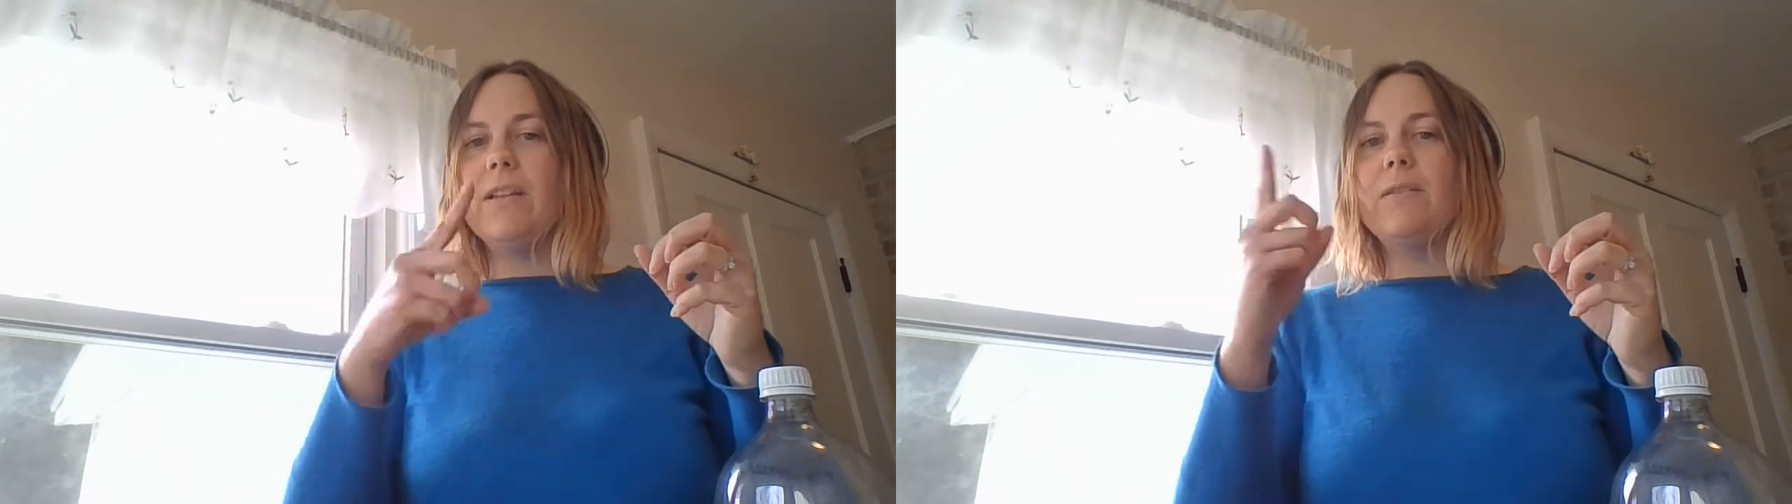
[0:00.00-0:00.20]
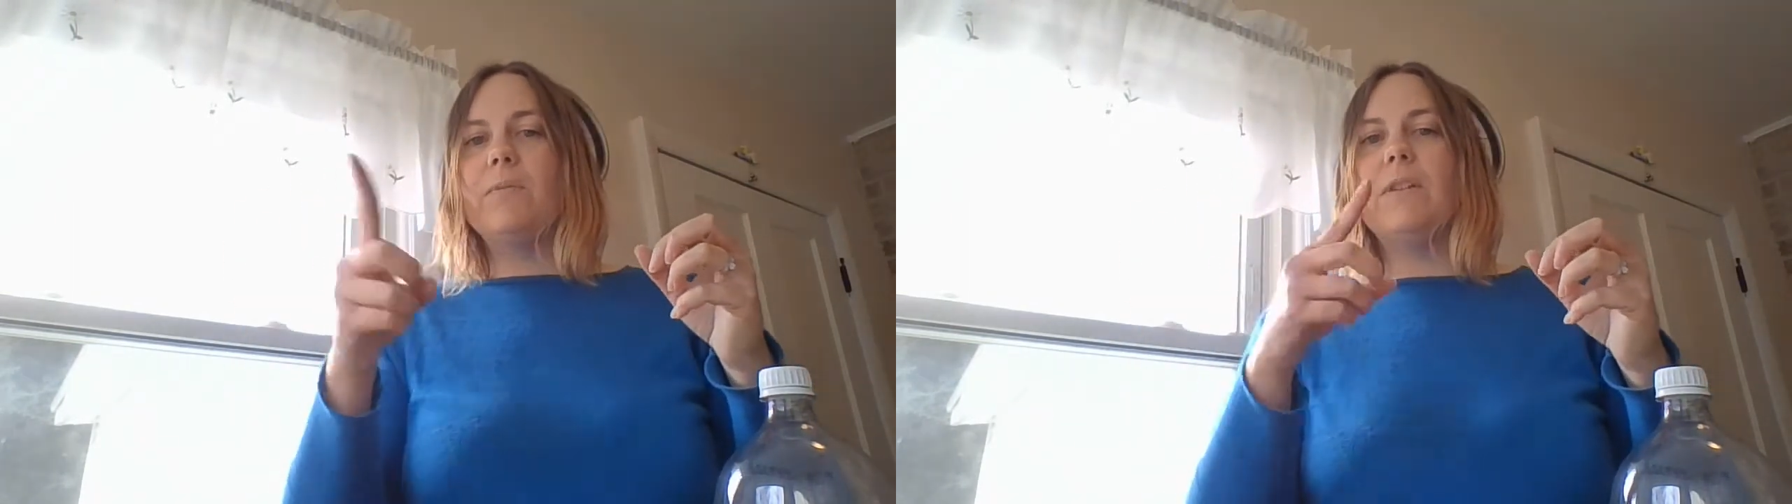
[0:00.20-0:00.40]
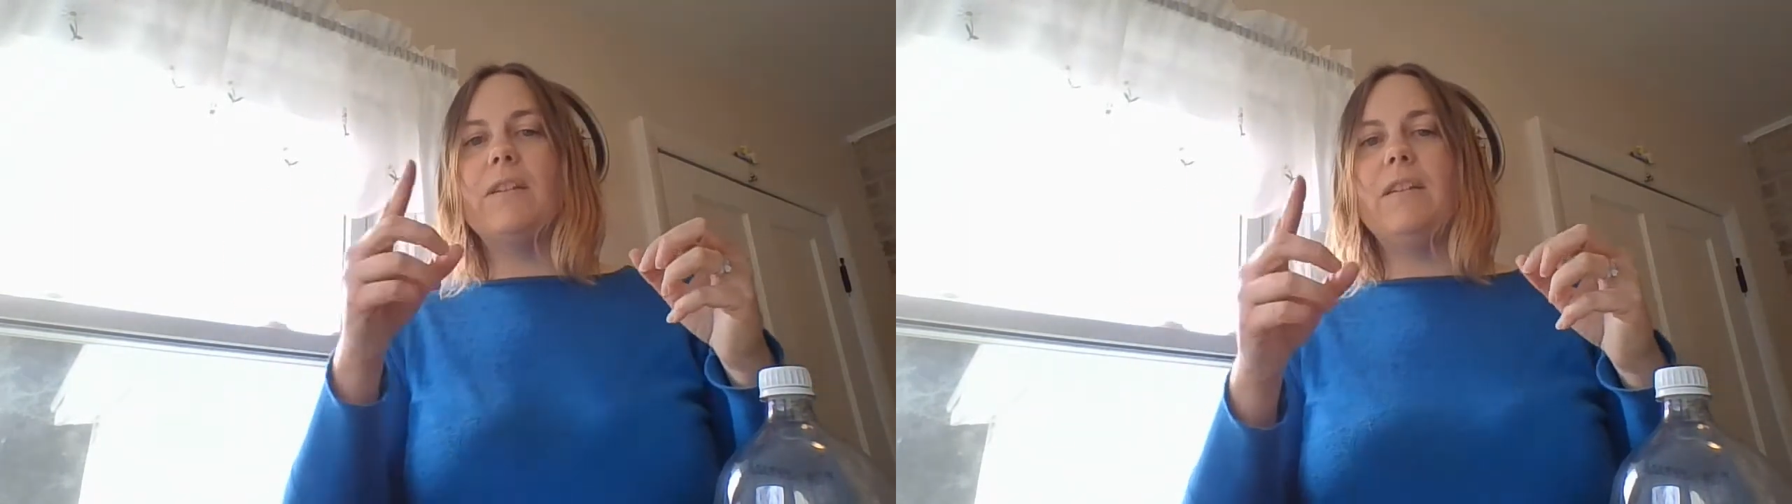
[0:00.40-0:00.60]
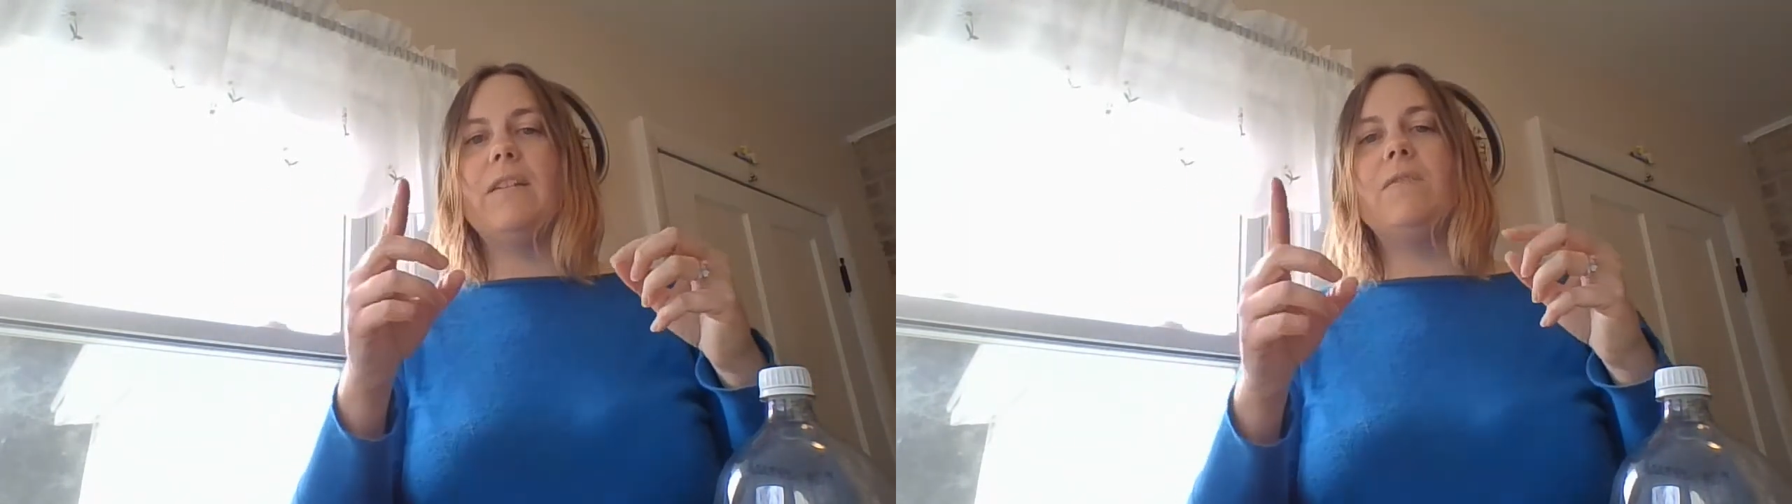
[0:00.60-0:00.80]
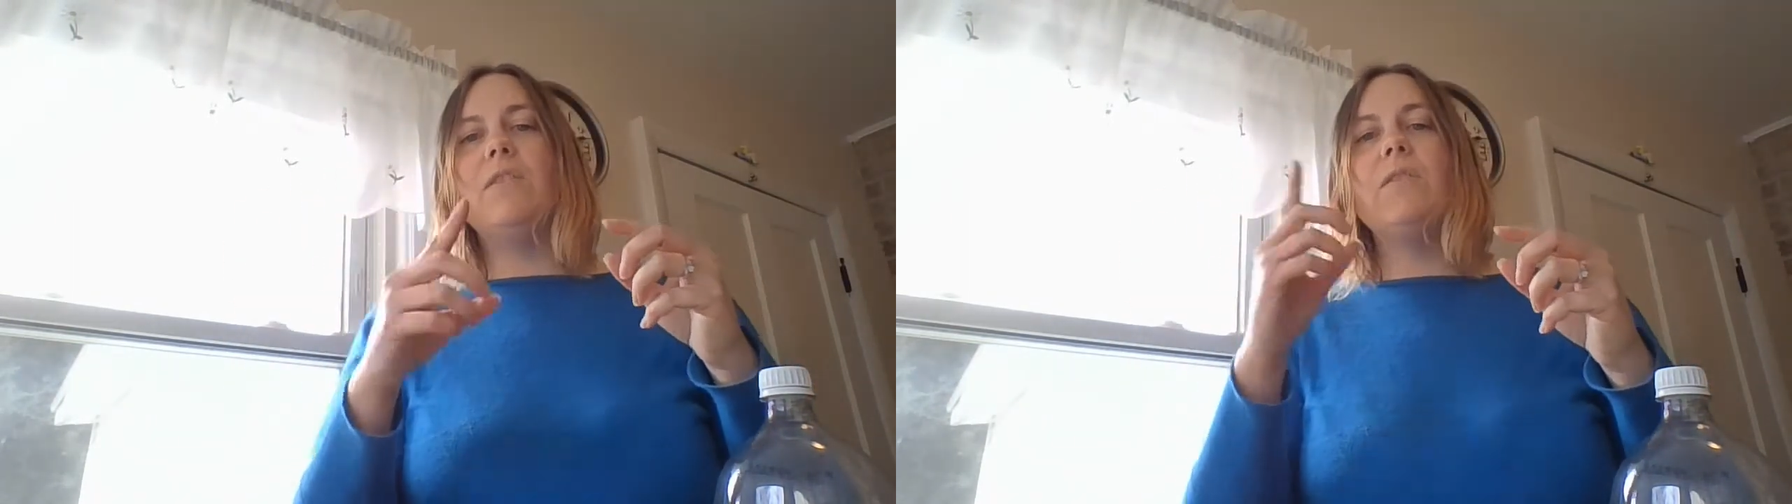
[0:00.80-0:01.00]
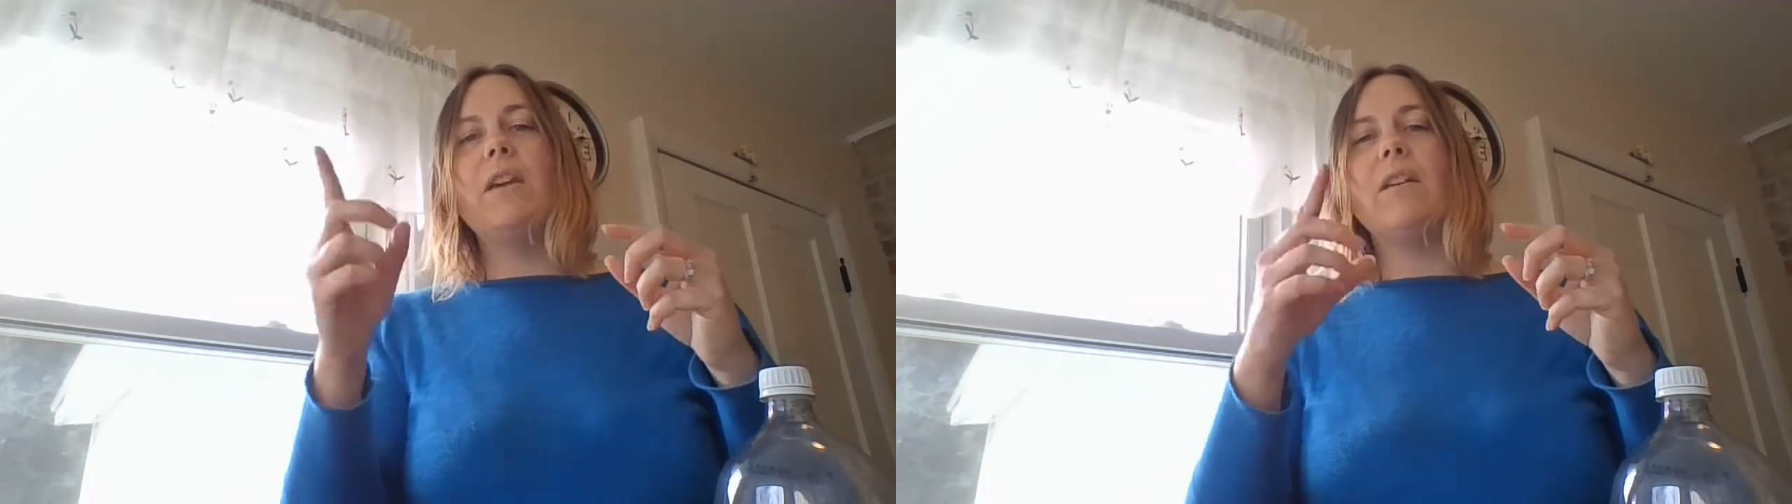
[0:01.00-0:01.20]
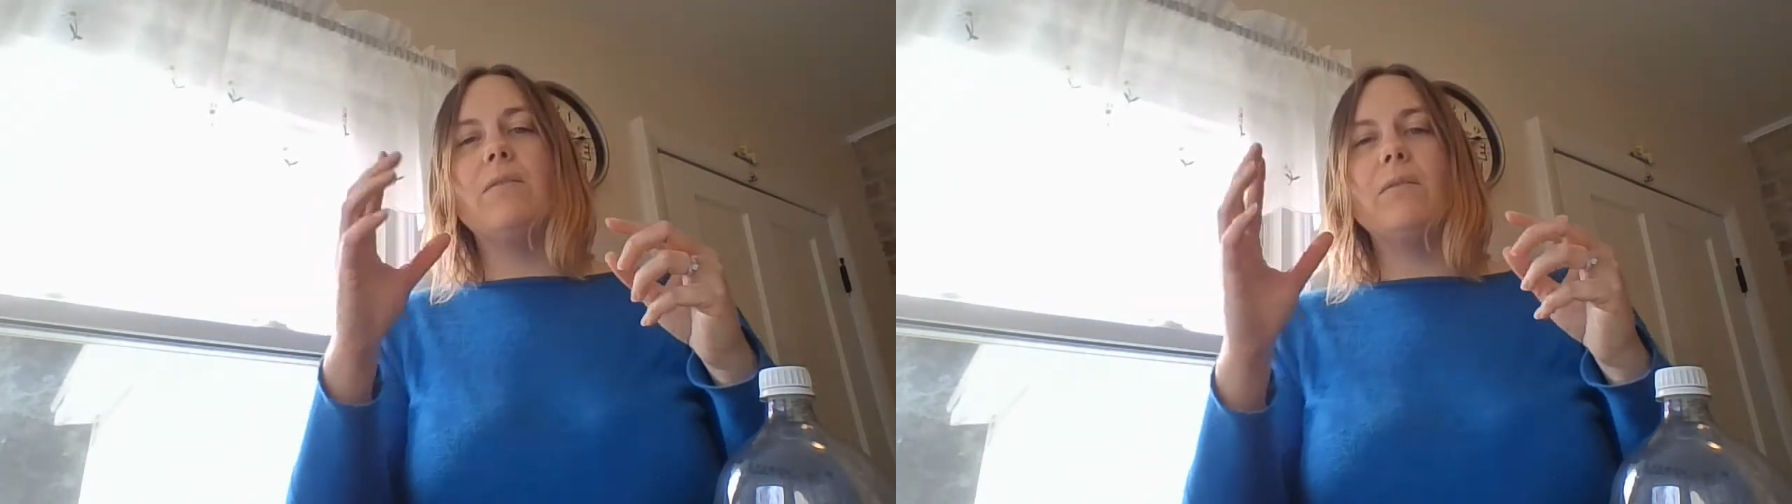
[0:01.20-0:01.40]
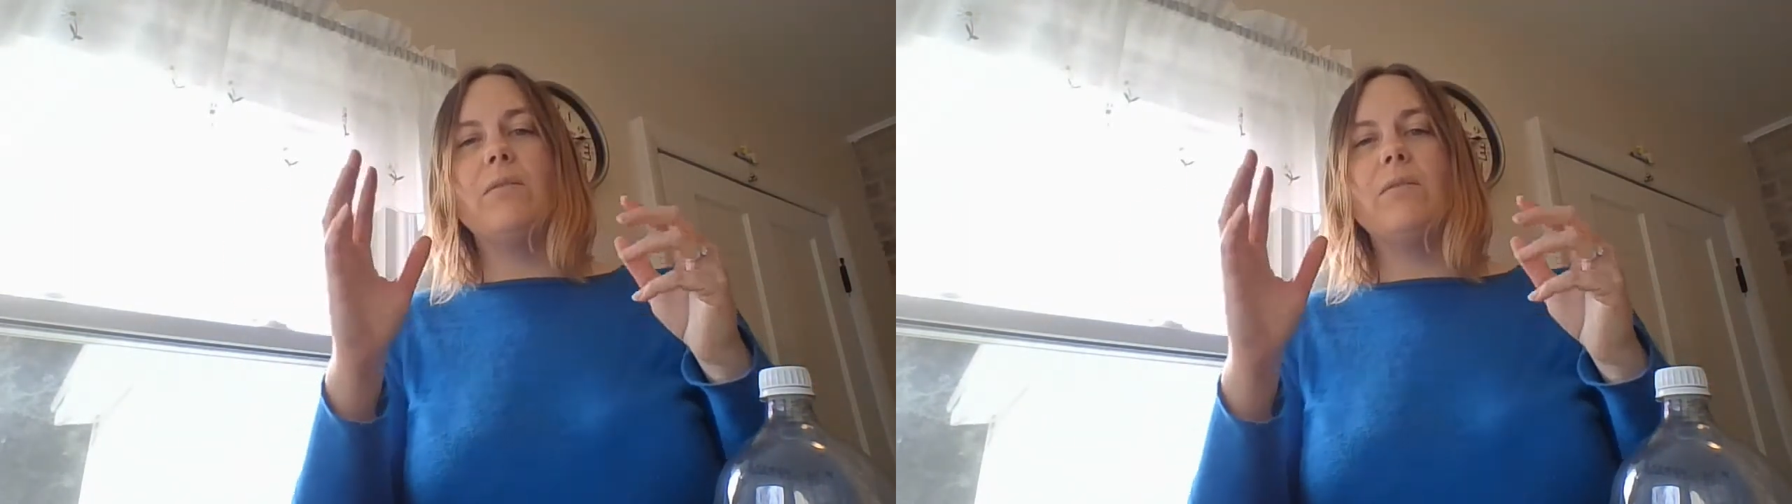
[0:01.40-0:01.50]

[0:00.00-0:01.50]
that's what gives you that